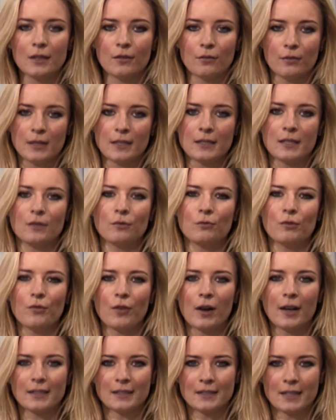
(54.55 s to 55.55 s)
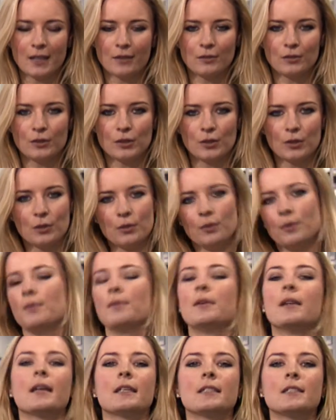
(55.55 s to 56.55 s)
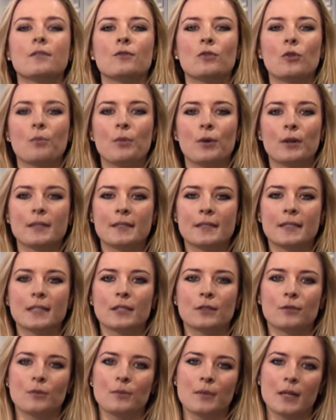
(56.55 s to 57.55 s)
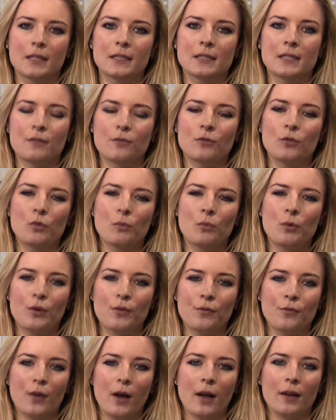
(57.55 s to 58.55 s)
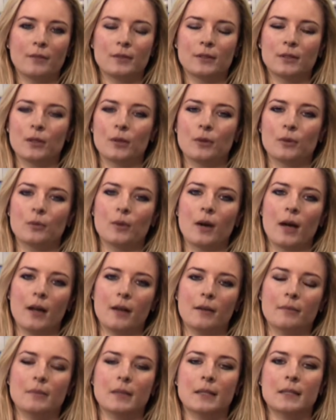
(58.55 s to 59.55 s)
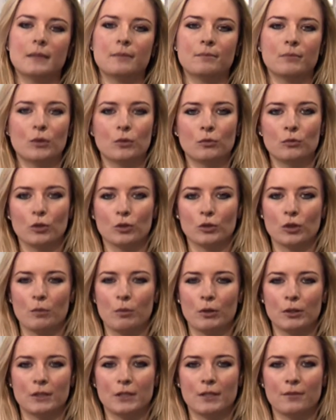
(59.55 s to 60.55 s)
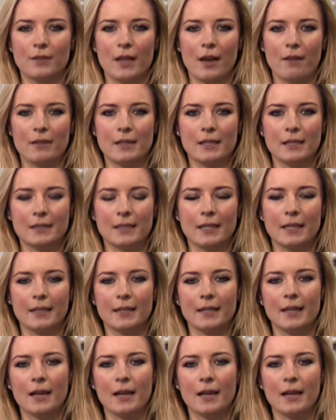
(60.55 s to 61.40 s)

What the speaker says: reading revised down to negative 0.6 from negative 0.5, so not so positive there in Italy.